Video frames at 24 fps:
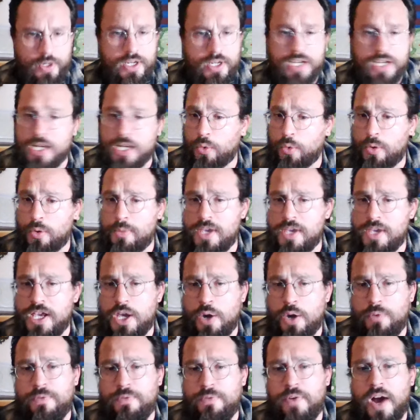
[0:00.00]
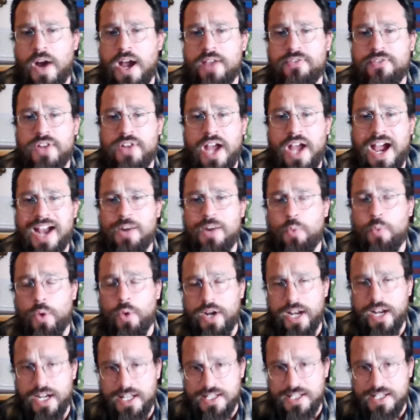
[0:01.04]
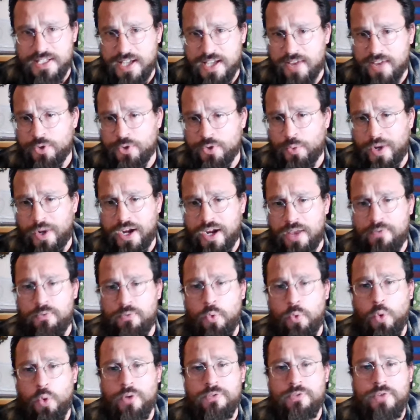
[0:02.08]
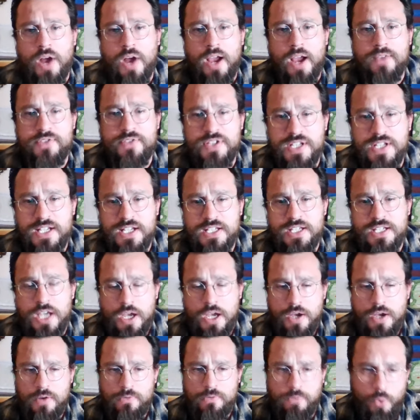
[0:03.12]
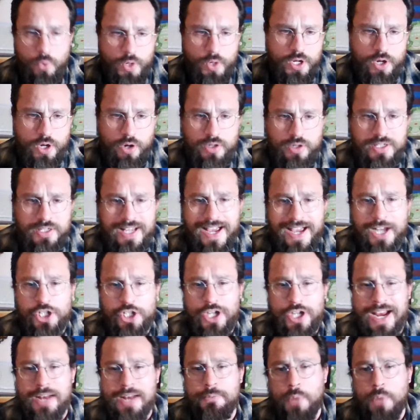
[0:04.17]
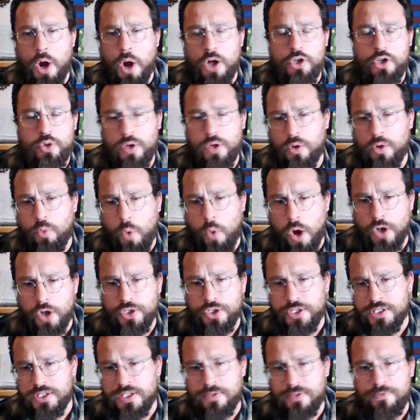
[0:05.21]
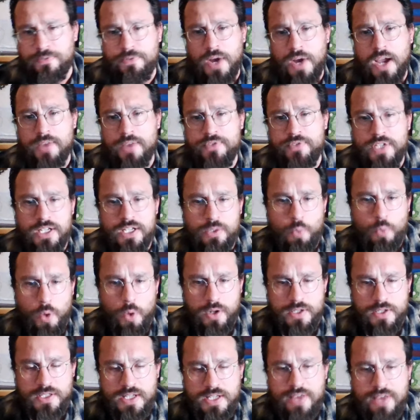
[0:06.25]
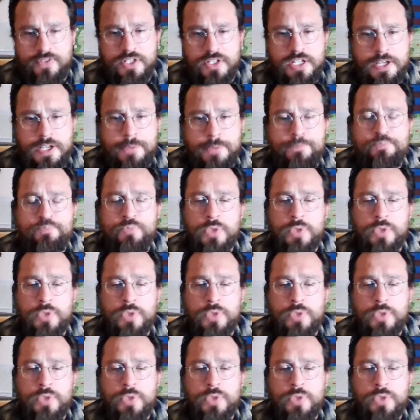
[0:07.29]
Nikko Remigio, 5'9, 187, ran a 4.56, 40 yard dash, and Montrell Washington, 5'10, 170,